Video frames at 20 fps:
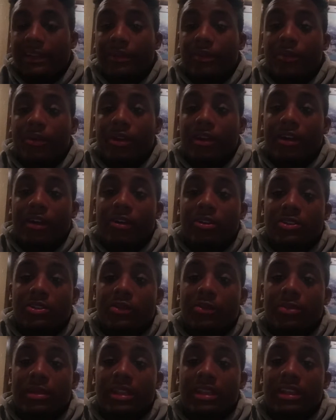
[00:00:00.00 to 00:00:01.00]
want to also
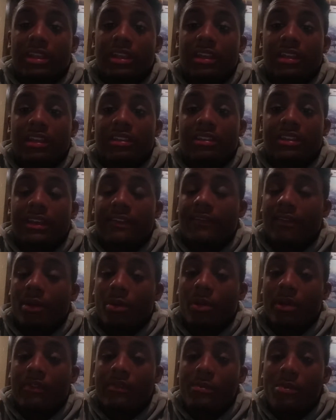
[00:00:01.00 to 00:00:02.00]
be that far
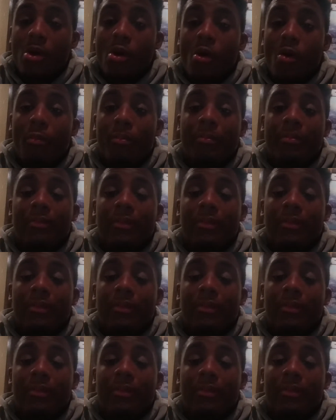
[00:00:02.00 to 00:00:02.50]
away from home,